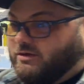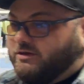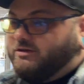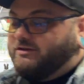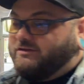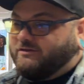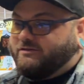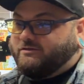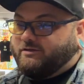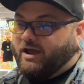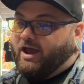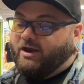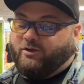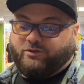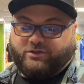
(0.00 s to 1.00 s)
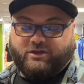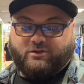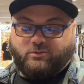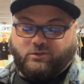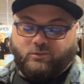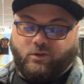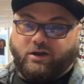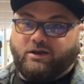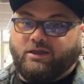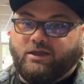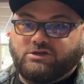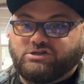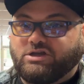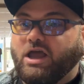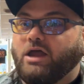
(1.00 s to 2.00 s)
because I don't think we want to
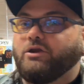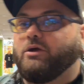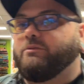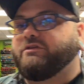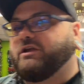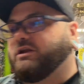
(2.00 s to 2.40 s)
get shot. No, I'm just